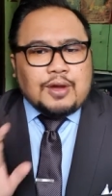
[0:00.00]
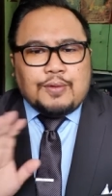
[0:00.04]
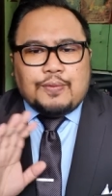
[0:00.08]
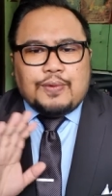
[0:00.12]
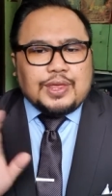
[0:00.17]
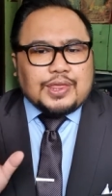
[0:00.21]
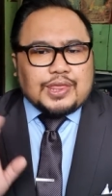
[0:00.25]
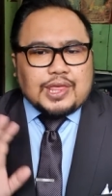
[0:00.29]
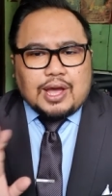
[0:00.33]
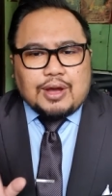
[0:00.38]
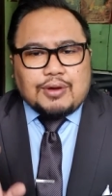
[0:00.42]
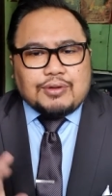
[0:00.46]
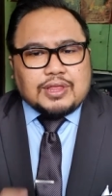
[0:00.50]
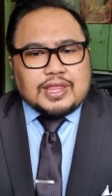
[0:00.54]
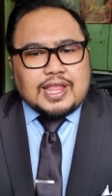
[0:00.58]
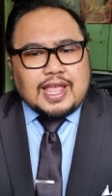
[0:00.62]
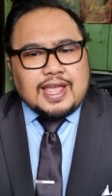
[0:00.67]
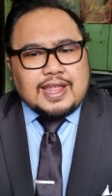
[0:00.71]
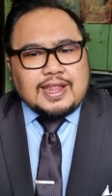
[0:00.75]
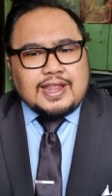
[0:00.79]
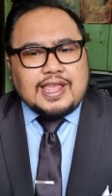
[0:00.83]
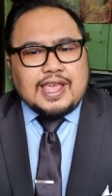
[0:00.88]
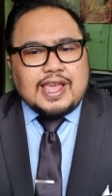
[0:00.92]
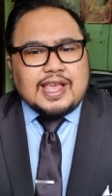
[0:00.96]
without
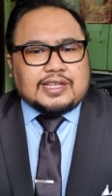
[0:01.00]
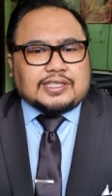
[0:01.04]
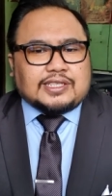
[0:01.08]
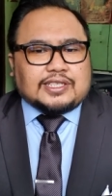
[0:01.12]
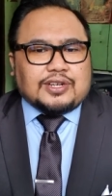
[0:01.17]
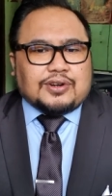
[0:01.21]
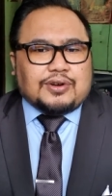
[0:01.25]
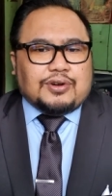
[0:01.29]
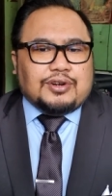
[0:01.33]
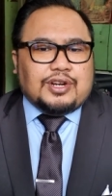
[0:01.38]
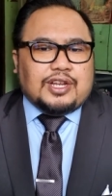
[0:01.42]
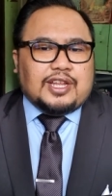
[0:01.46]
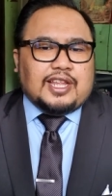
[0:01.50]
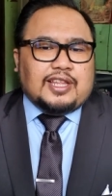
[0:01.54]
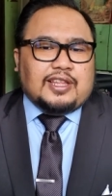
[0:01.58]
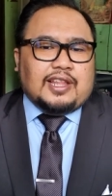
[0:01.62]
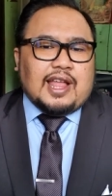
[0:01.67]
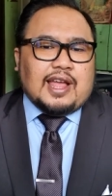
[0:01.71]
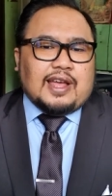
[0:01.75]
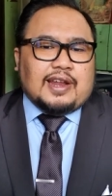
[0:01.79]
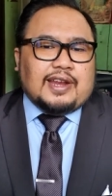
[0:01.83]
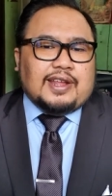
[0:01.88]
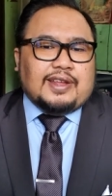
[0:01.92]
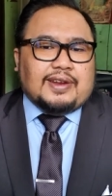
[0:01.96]
any
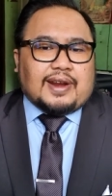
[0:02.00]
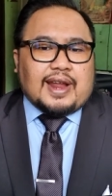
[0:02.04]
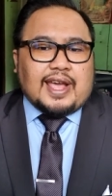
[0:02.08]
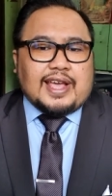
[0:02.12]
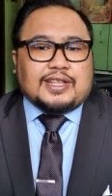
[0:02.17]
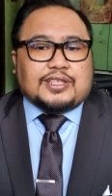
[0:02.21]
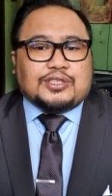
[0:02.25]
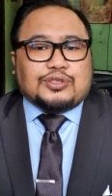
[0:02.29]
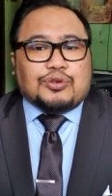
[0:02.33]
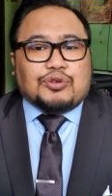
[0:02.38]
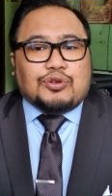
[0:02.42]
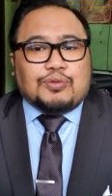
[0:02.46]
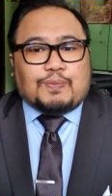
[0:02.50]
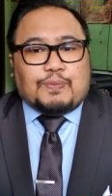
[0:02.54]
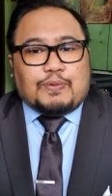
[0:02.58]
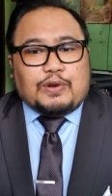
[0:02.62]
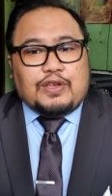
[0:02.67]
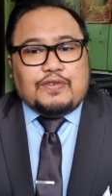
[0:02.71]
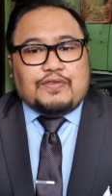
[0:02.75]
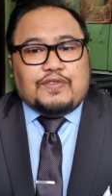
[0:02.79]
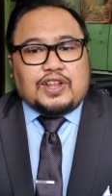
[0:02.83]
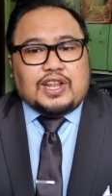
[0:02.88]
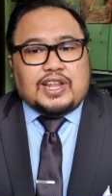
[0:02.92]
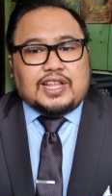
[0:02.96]
extraordinary rights or
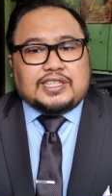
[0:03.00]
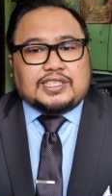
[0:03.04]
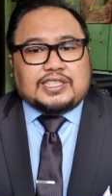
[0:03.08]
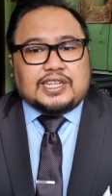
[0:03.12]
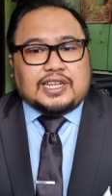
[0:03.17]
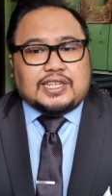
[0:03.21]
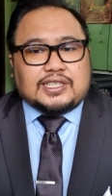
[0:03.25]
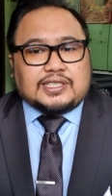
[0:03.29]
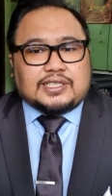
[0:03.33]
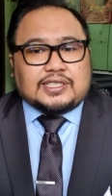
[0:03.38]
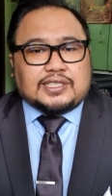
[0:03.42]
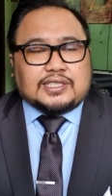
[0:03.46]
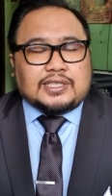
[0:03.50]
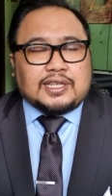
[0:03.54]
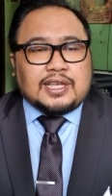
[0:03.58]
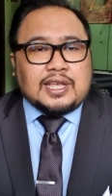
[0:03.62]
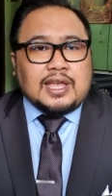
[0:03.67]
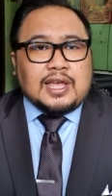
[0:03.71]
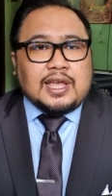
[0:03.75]
privileges.